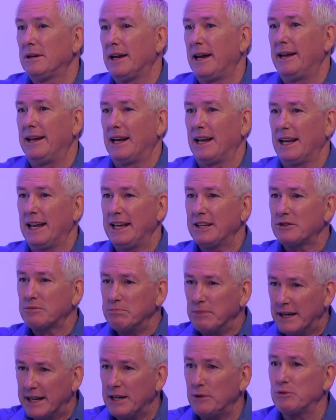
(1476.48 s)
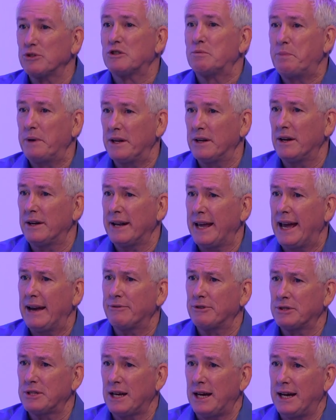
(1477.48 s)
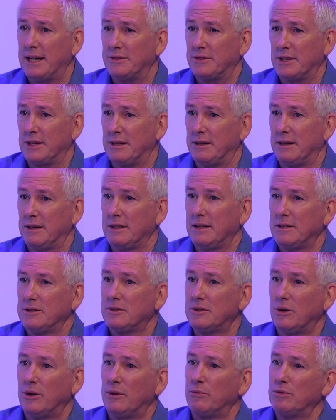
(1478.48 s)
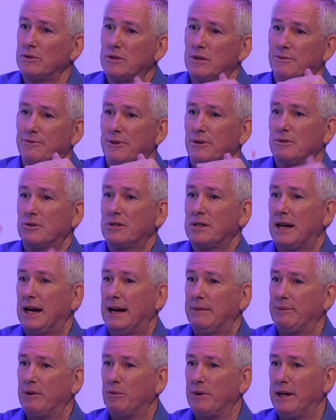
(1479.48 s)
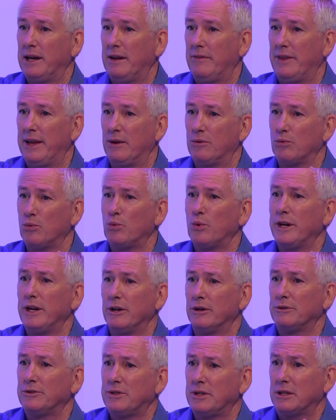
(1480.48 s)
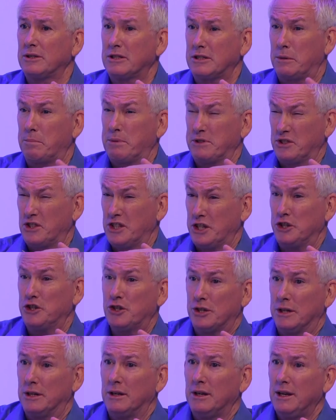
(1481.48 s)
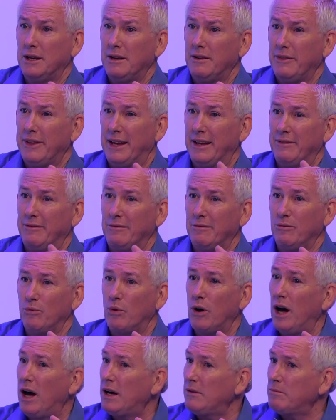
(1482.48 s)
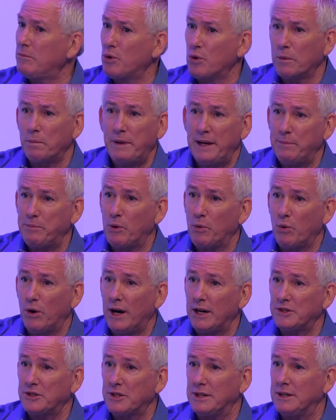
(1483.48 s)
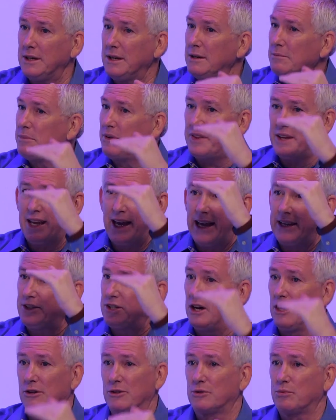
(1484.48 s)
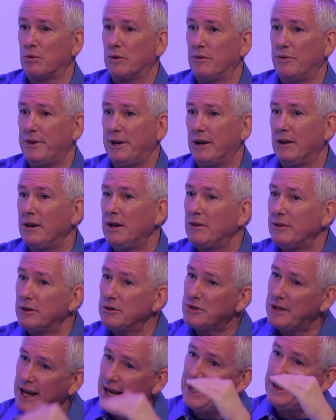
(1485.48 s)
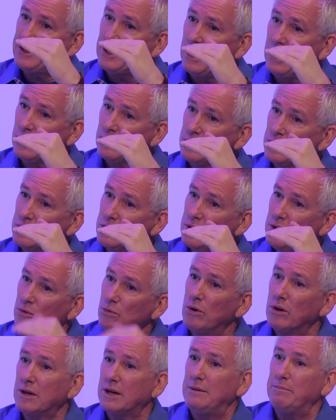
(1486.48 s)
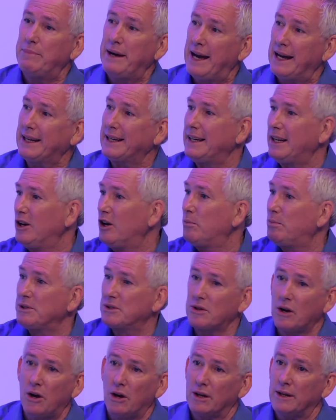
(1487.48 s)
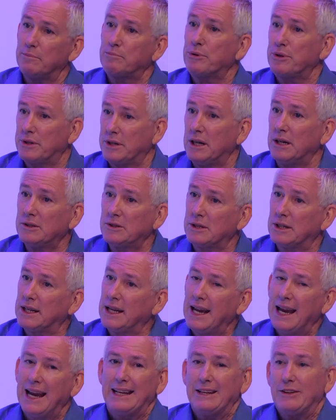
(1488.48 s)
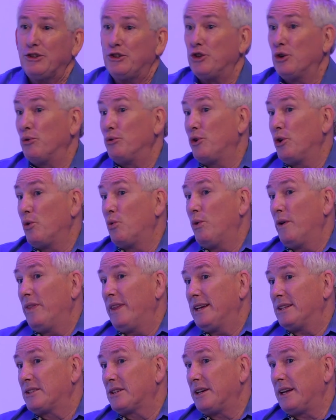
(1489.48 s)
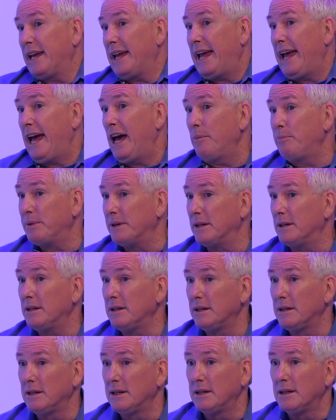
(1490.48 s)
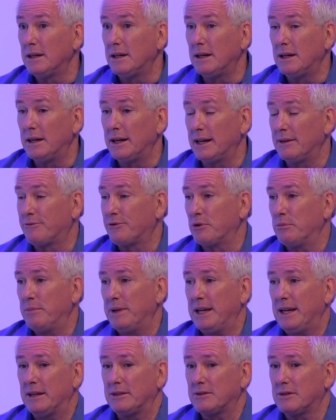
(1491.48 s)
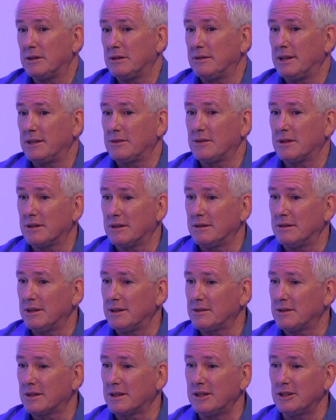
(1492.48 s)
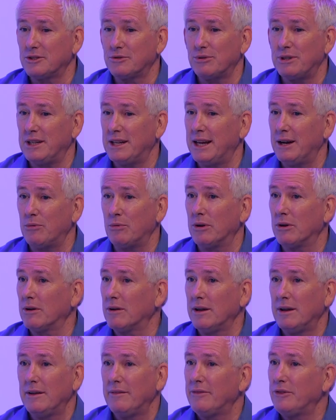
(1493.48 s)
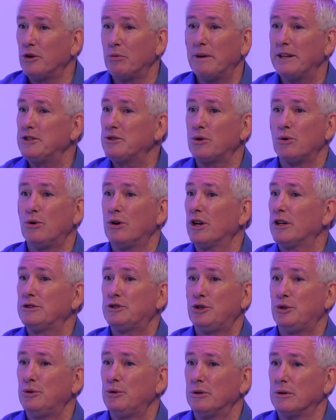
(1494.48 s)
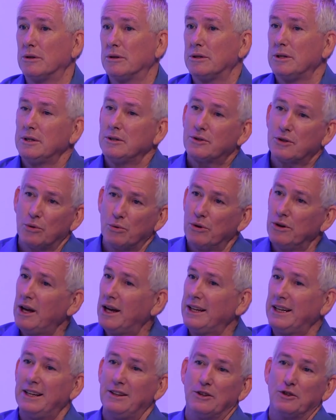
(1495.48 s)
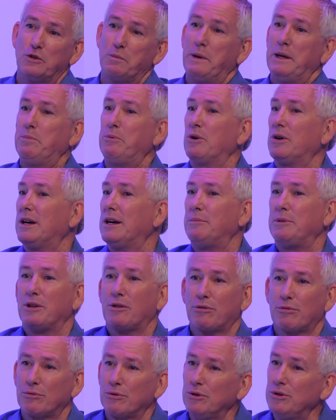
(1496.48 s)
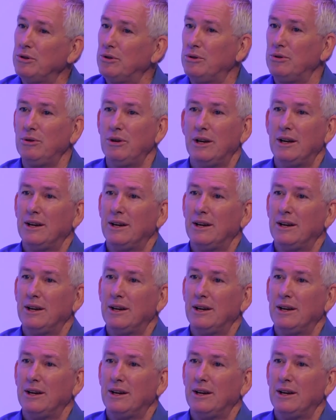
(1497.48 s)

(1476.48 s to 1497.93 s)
and less money was spent on advertising. So it was the first time that we had that weird juxtaposition that a lot more people watching, but the ad dollars weren't there. Those ad dollars will come back and help us all in production. Don't know when that's going to happen. And for me, as the country network, nobody's going on tour, so we're not getting those people coming through